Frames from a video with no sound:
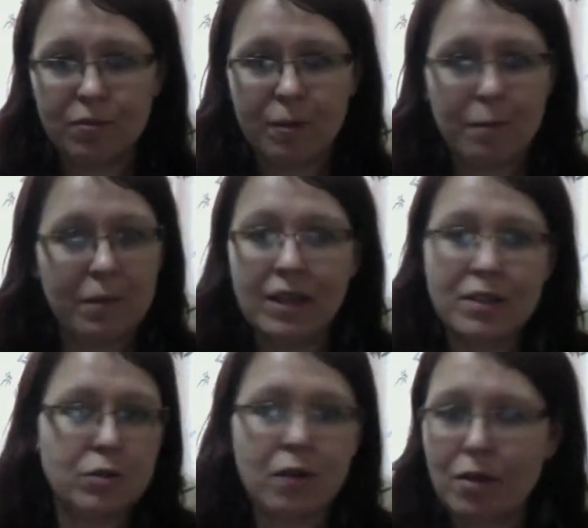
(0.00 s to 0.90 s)
being
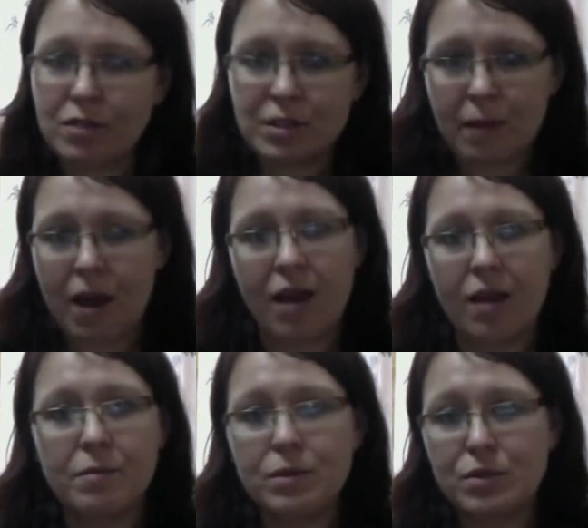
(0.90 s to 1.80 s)
surrounded by
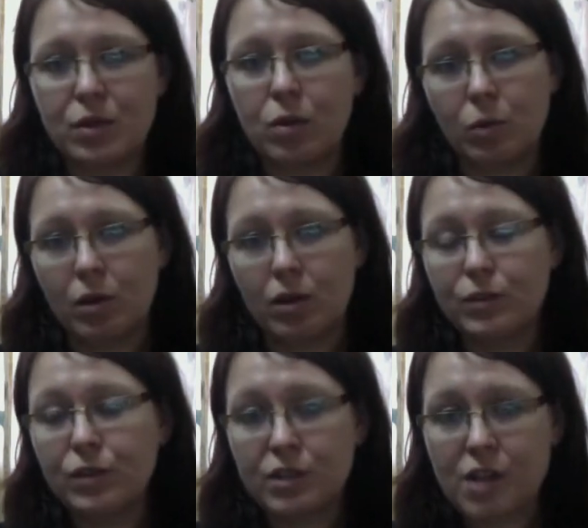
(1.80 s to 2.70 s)
a musical world
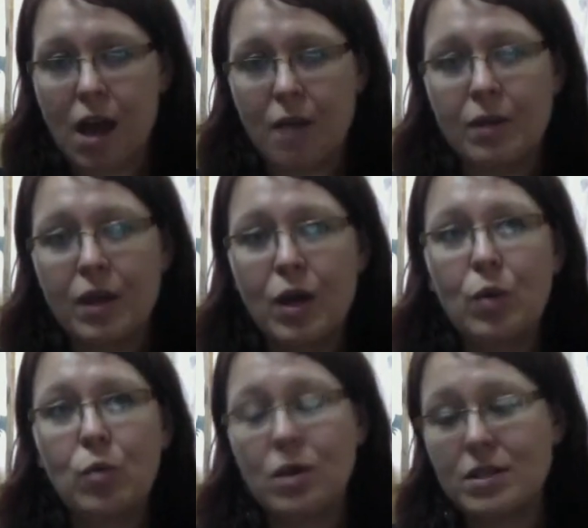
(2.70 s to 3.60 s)
full-time
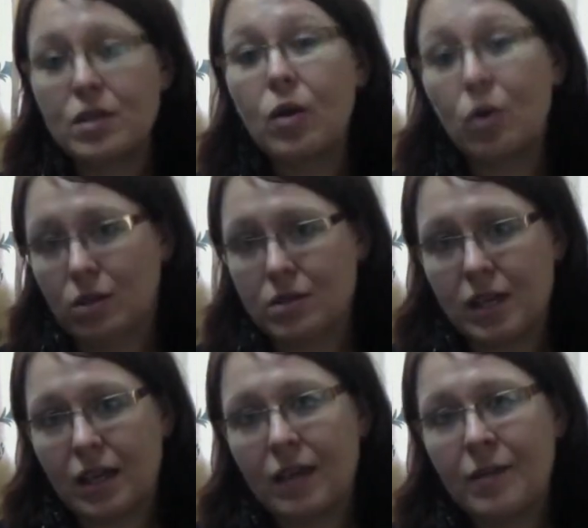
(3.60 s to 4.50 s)
was choral
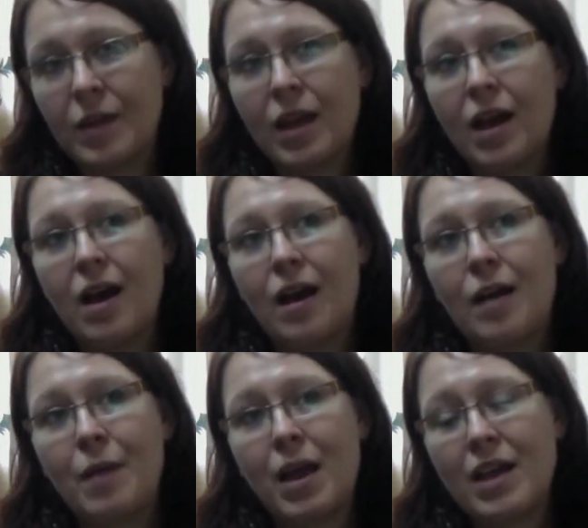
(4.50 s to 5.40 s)
singing.
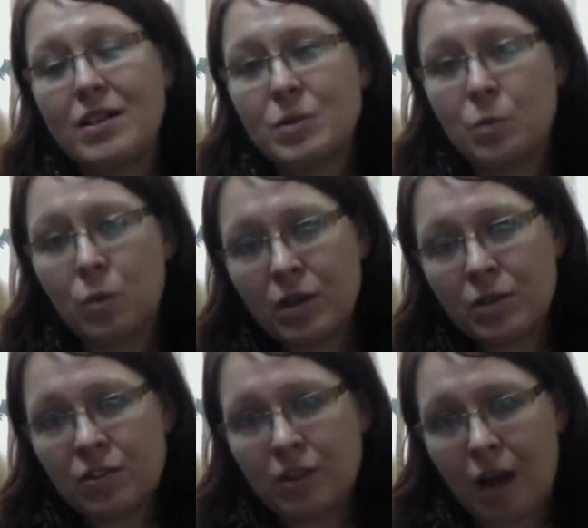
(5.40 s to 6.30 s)
I had some
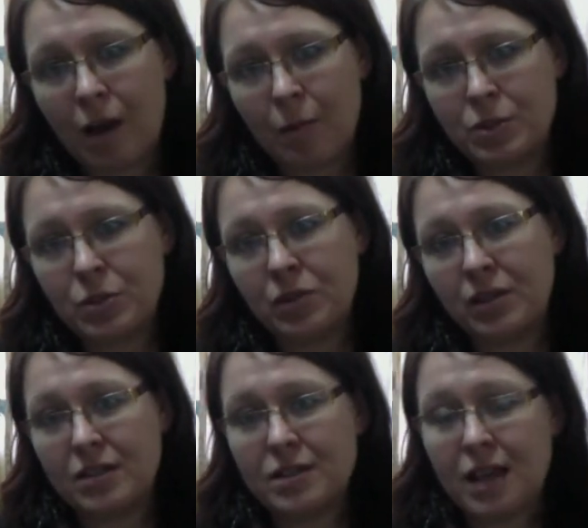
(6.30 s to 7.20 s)
wonderful
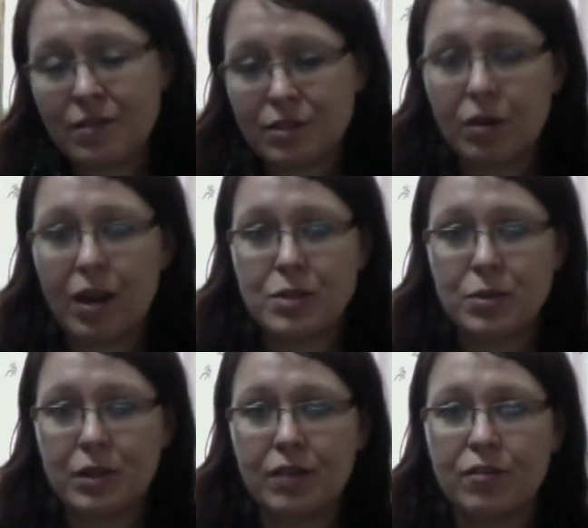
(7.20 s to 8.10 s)
opportunities after
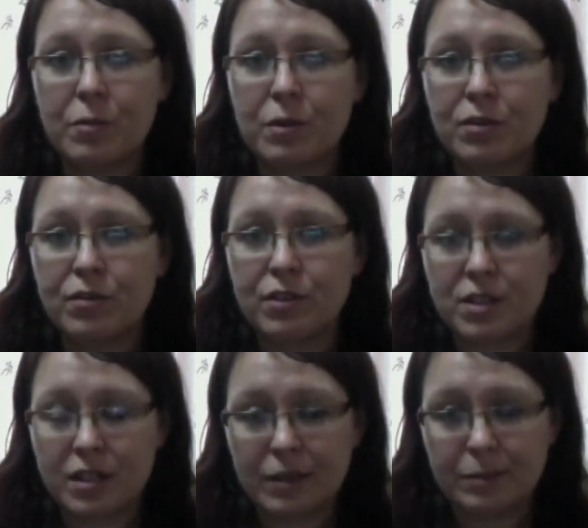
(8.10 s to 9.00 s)
graduating from
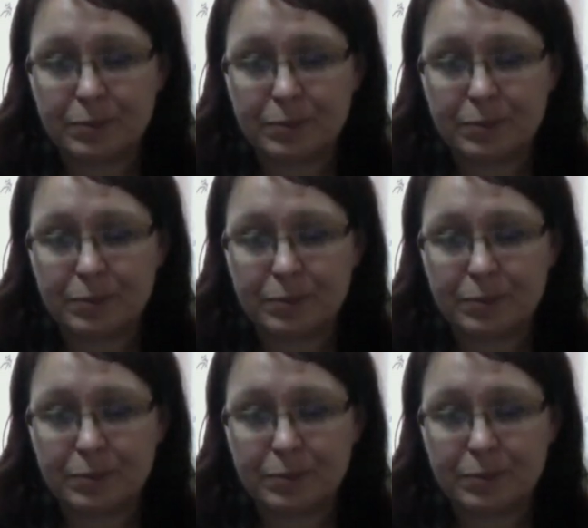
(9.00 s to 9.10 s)
university